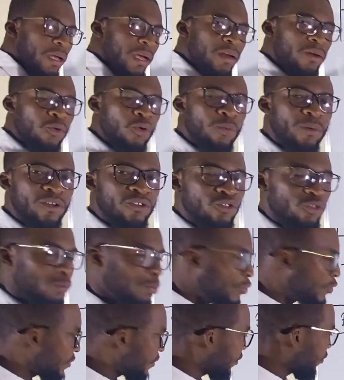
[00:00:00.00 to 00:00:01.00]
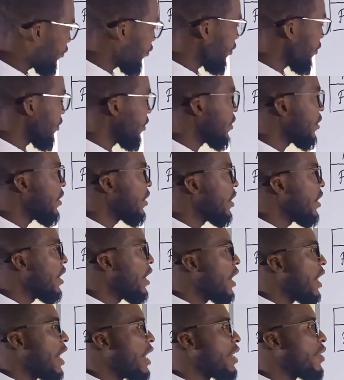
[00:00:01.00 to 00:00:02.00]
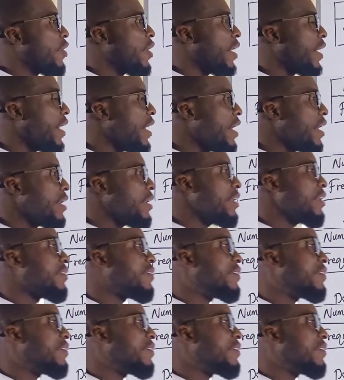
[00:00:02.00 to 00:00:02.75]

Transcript: n over 2 position and our n